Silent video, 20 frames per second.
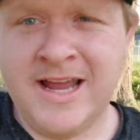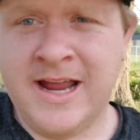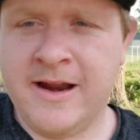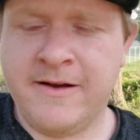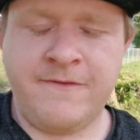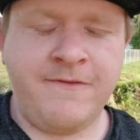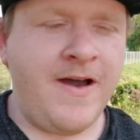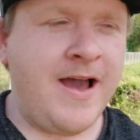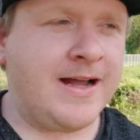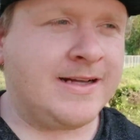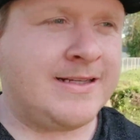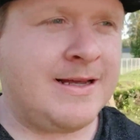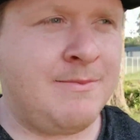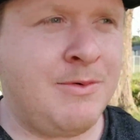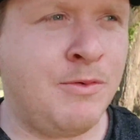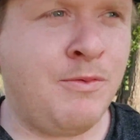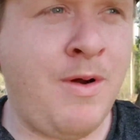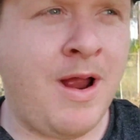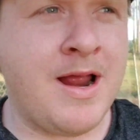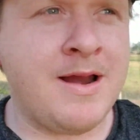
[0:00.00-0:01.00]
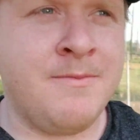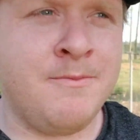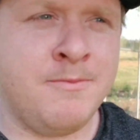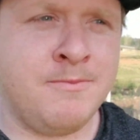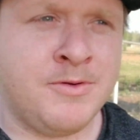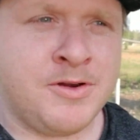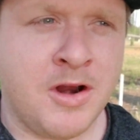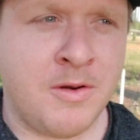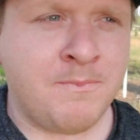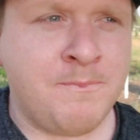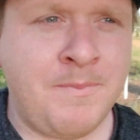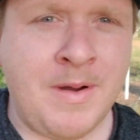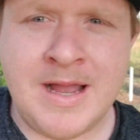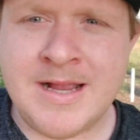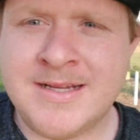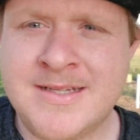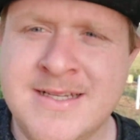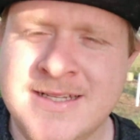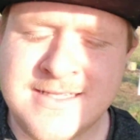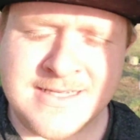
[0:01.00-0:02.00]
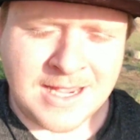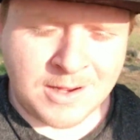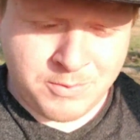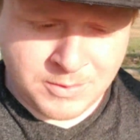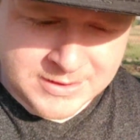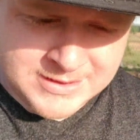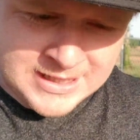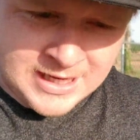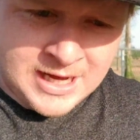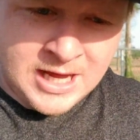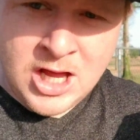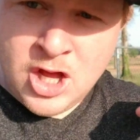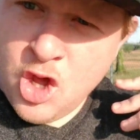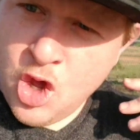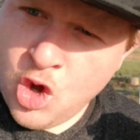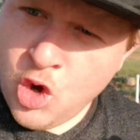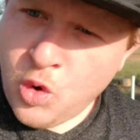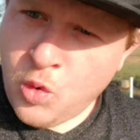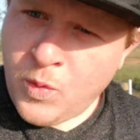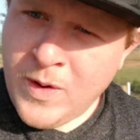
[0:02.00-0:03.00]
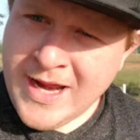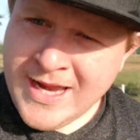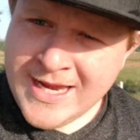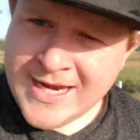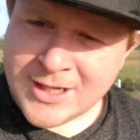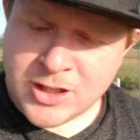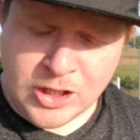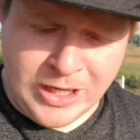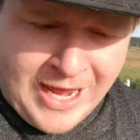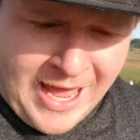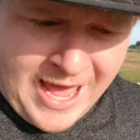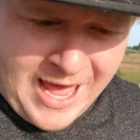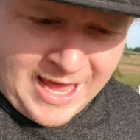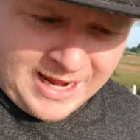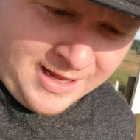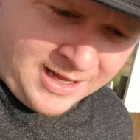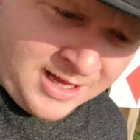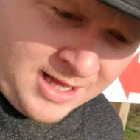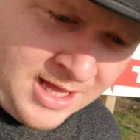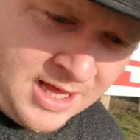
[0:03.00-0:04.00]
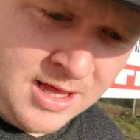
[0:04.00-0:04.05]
In fact, I've been riding dirt bikes since I was a wee little lad